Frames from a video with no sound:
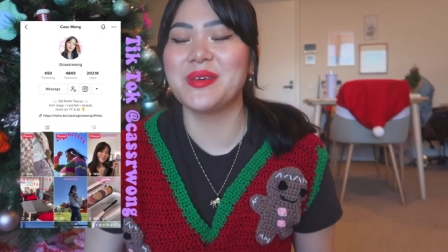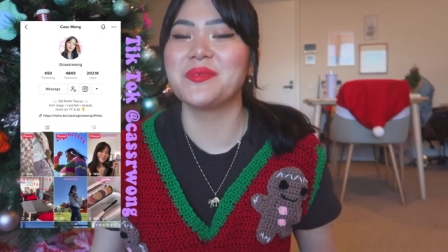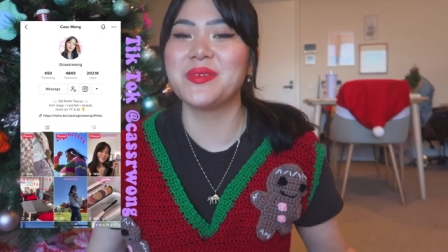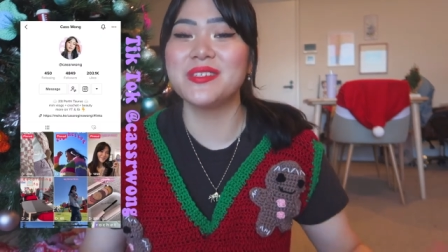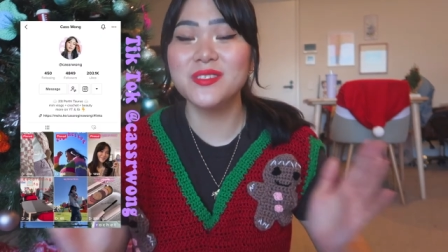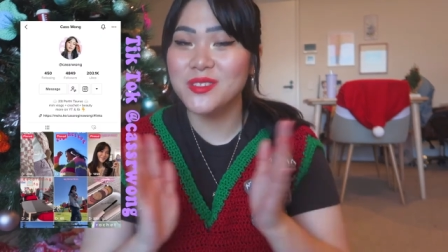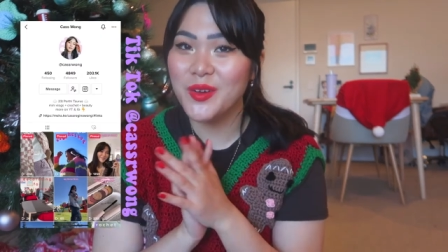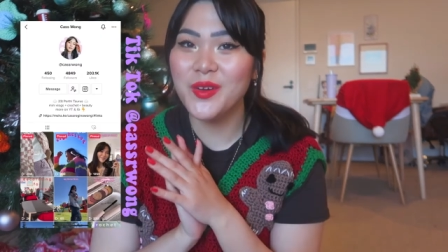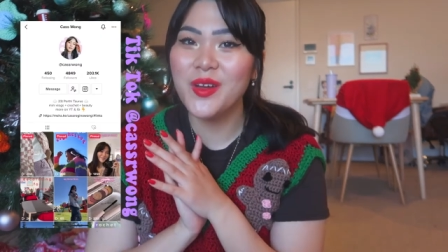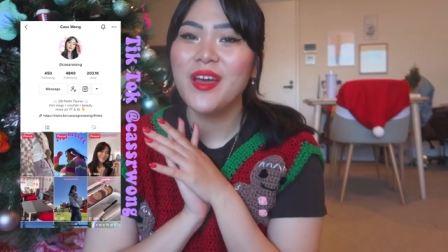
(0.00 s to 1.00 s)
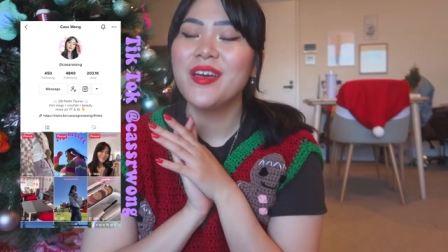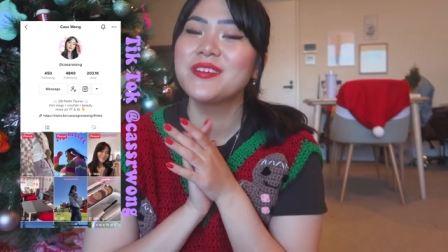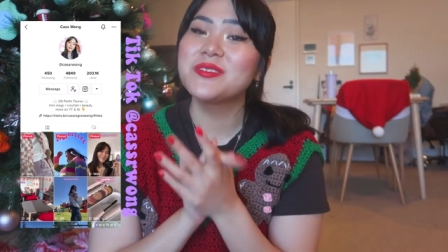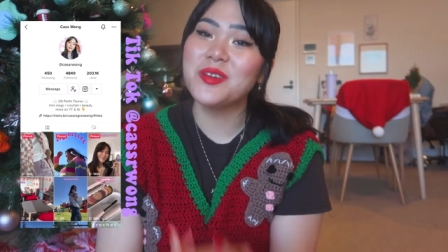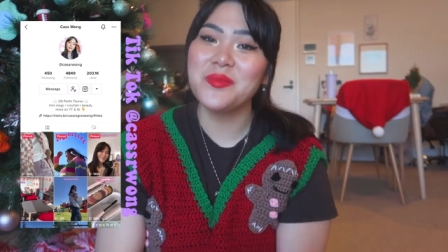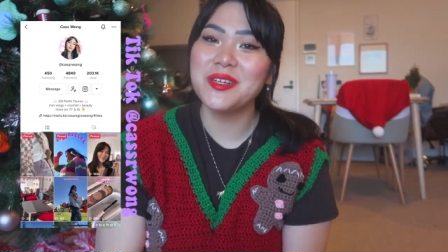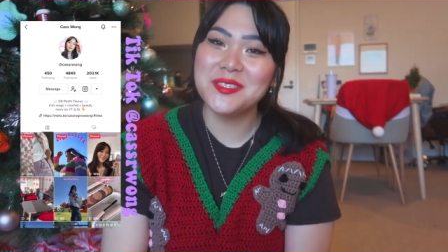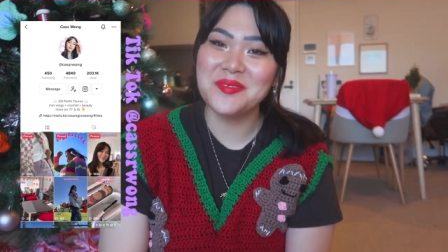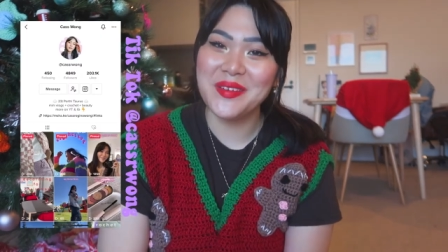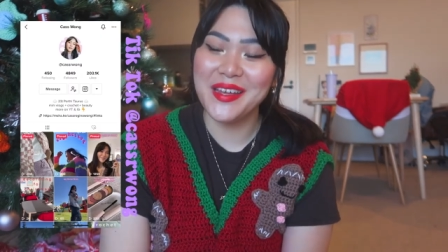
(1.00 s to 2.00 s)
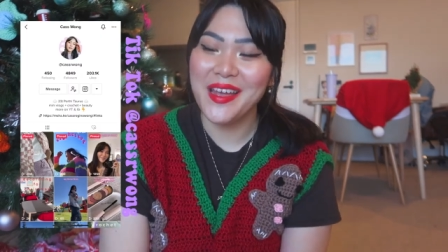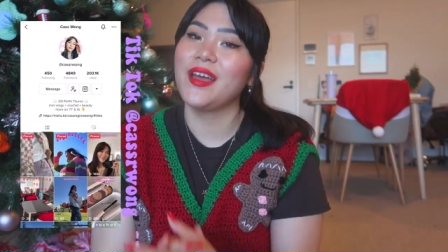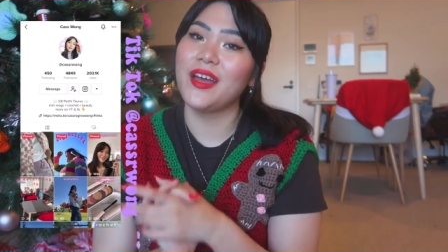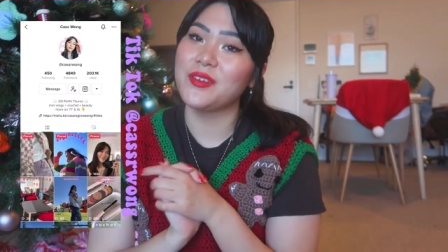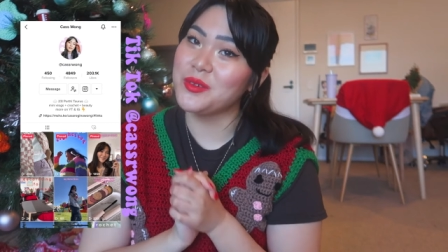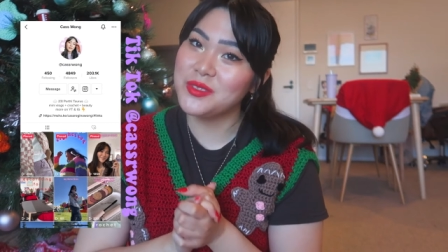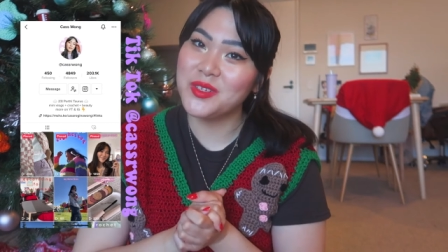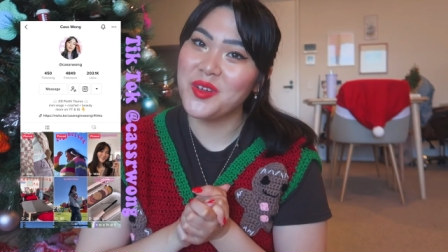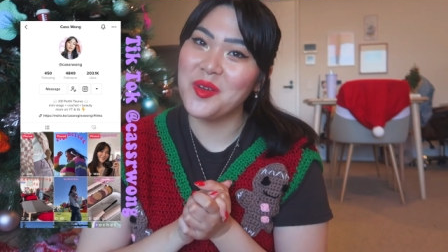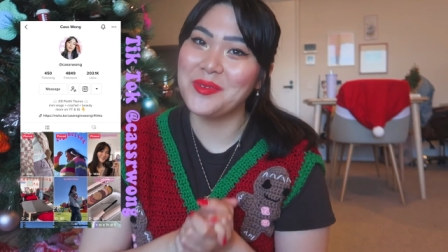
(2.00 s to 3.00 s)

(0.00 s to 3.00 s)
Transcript: That would mean so, so much to me. And also